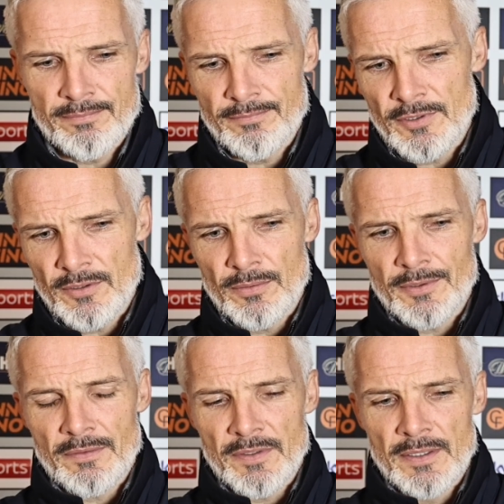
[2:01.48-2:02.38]

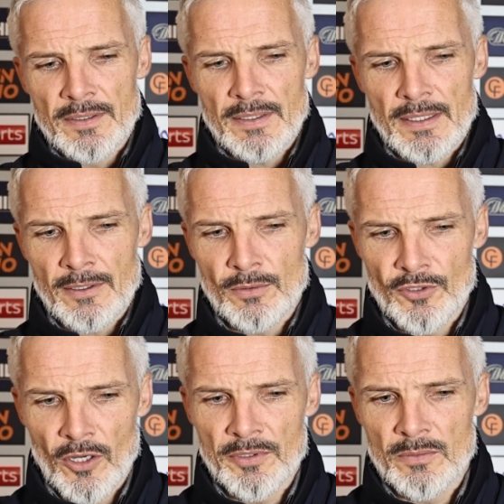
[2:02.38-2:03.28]
given how
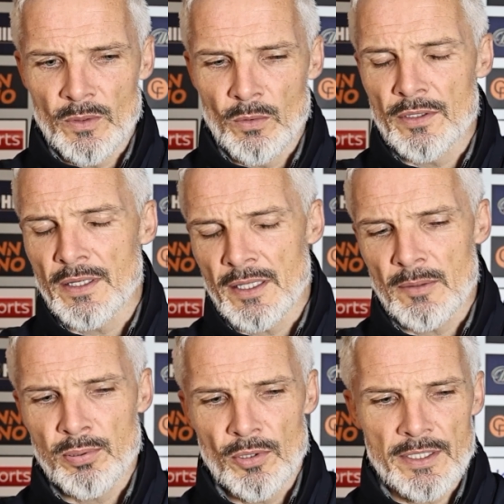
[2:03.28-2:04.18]
dominant we were at
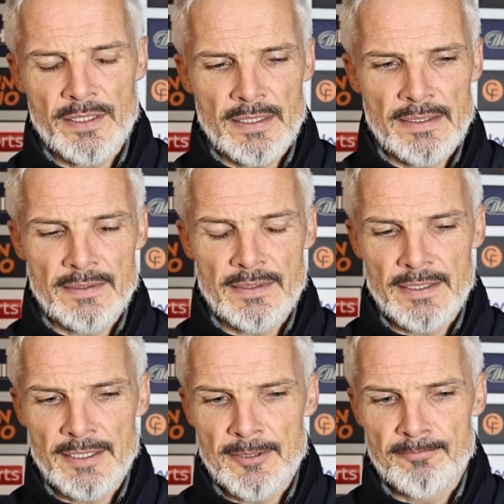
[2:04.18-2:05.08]
that point, and
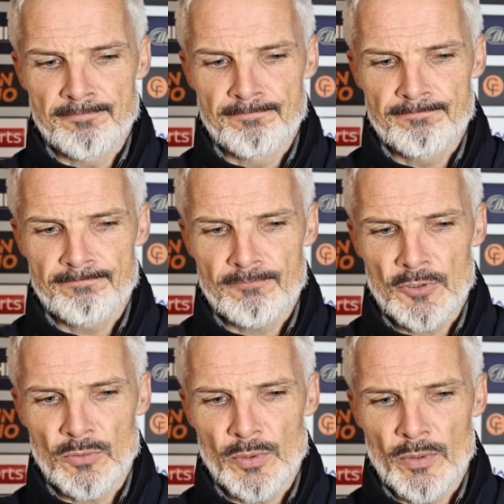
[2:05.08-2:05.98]

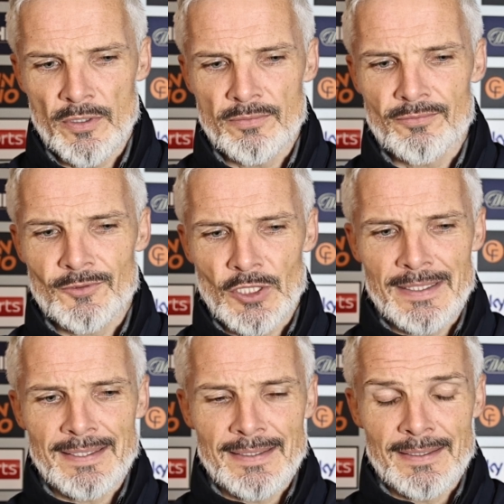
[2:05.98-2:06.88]
we were
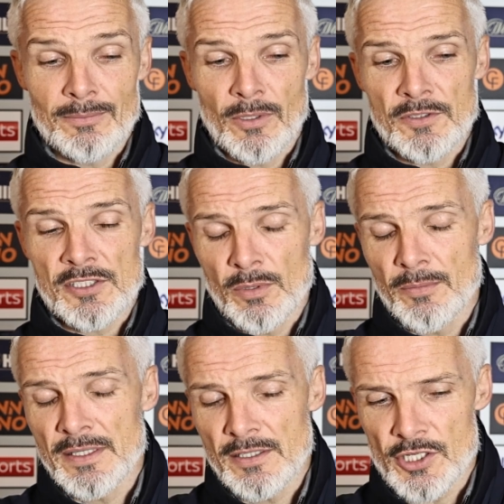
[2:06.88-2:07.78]
trying to, obviously we
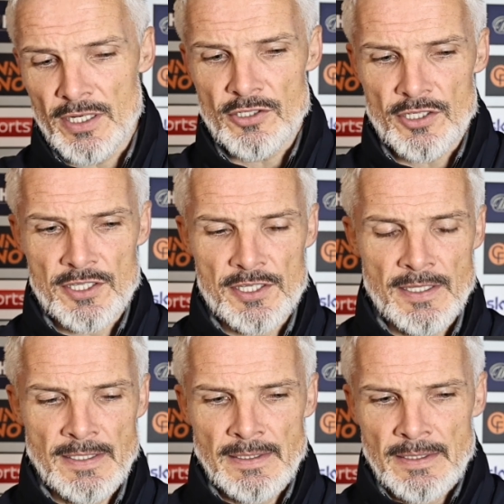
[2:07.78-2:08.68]
made the changes
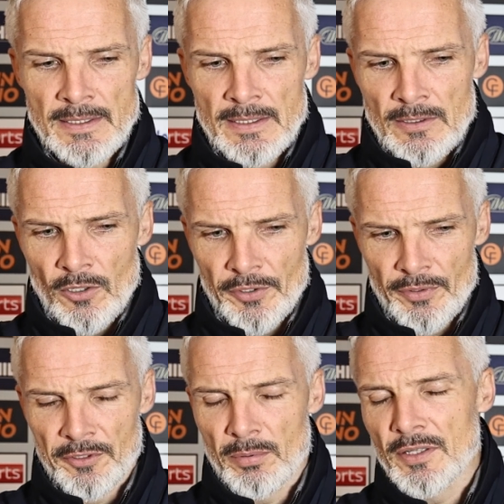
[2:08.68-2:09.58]
on
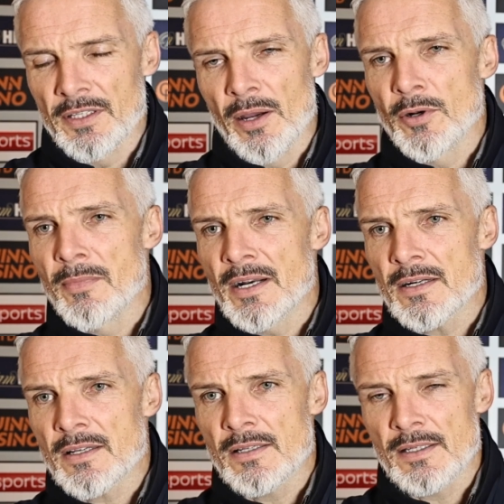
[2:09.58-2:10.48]
around about the hour
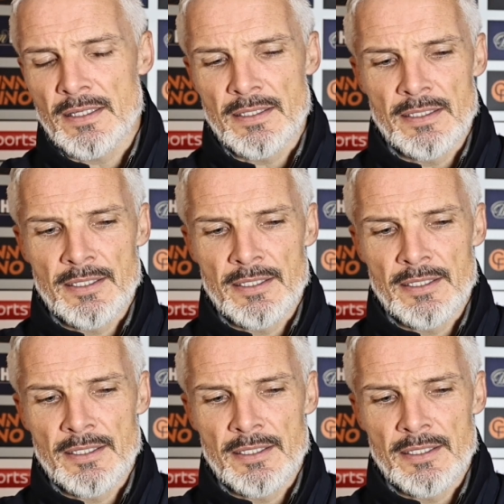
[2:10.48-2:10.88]
mark, and